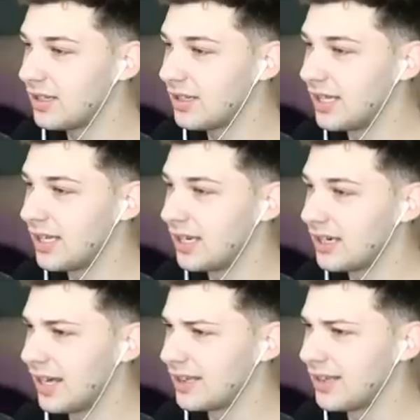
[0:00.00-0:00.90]

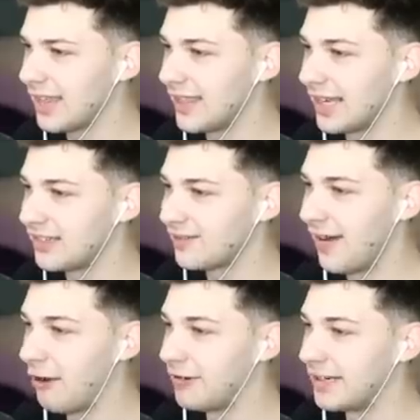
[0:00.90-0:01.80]
in. I think I just
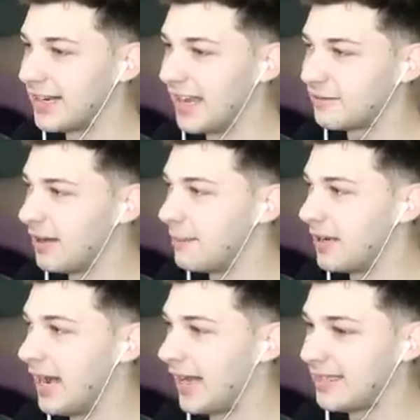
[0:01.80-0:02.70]
found it. Guys, wait a
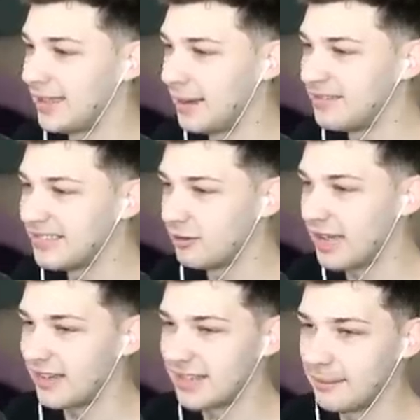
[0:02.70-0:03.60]
minute. I think I'm still
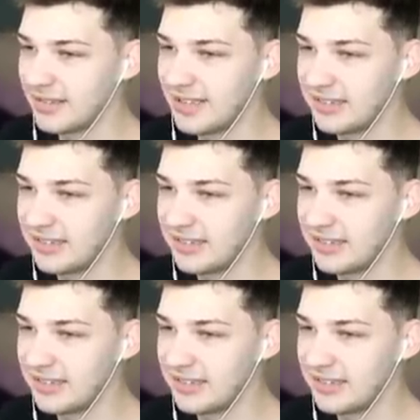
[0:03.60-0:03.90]
guessed. I'm going to say,